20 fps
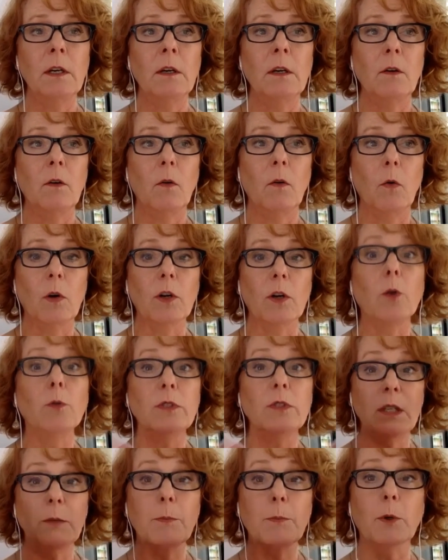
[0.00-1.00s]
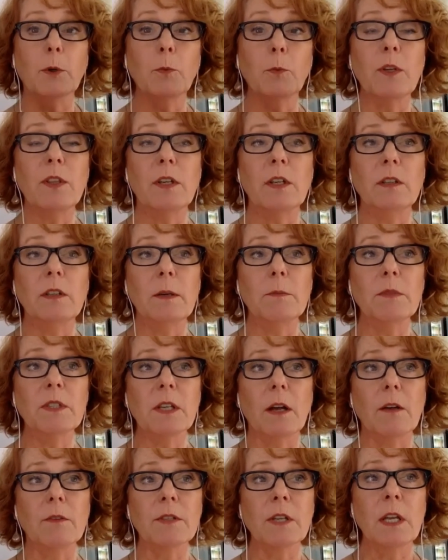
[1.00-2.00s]
or go deeper within
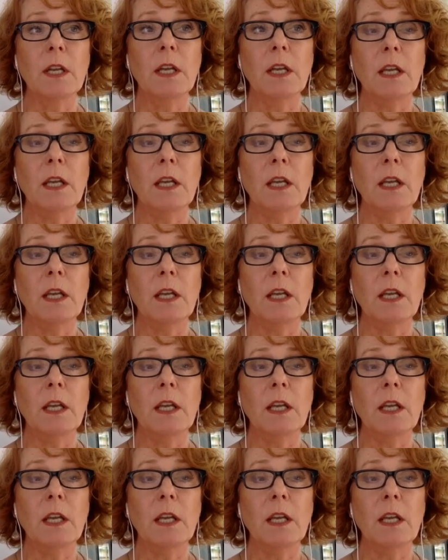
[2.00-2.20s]
themselves